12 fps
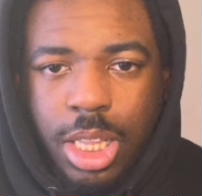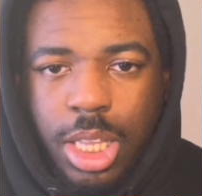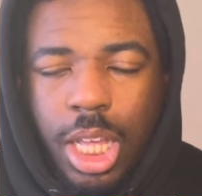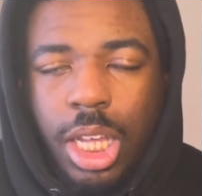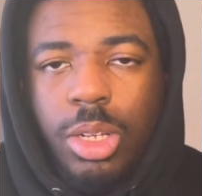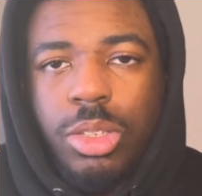
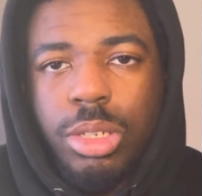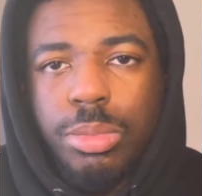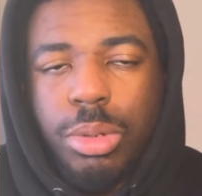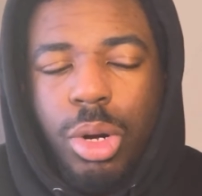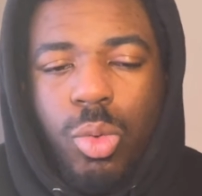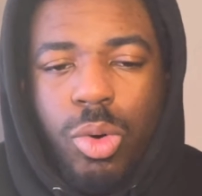They using
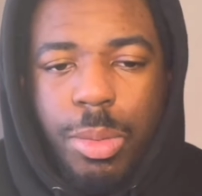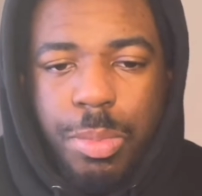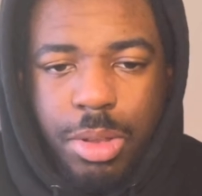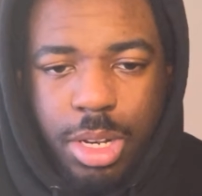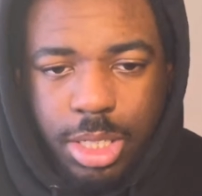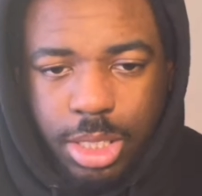bro
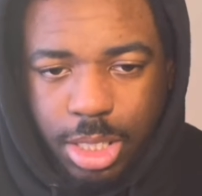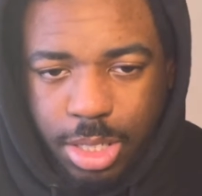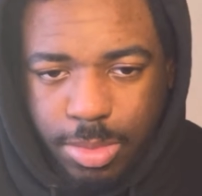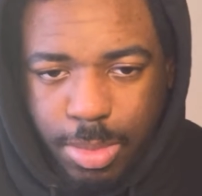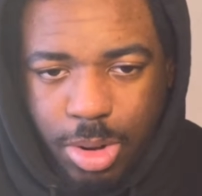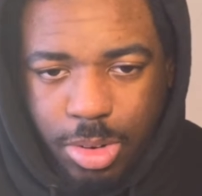weapon and
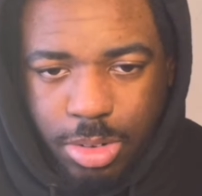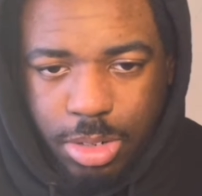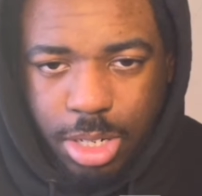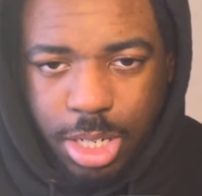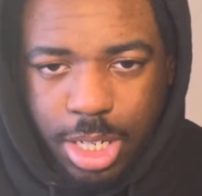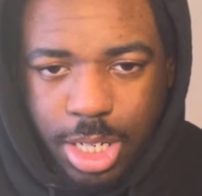stuff,
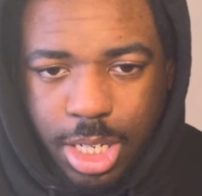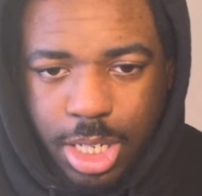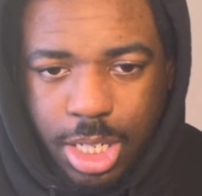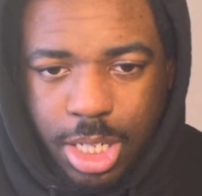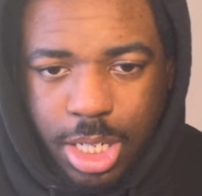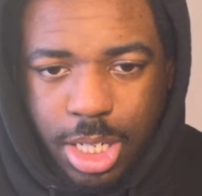right?Bro,
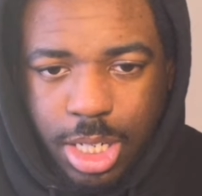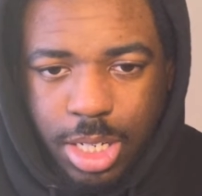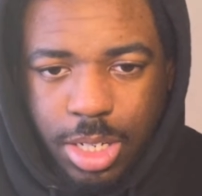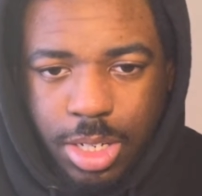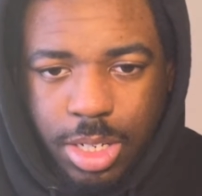think about